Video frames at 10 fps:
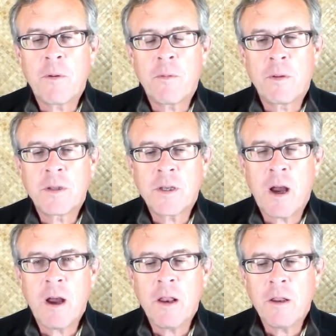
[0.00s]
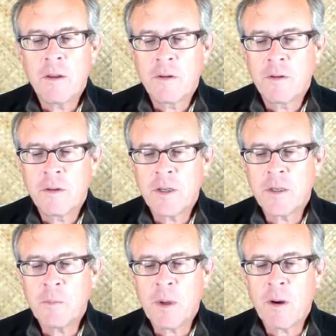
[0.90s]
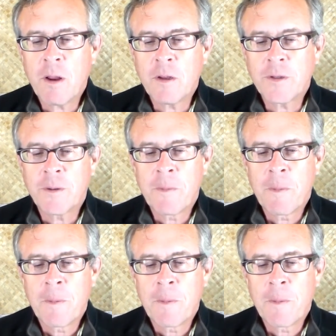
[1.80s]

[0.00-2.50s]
or it's gone, disappear on us.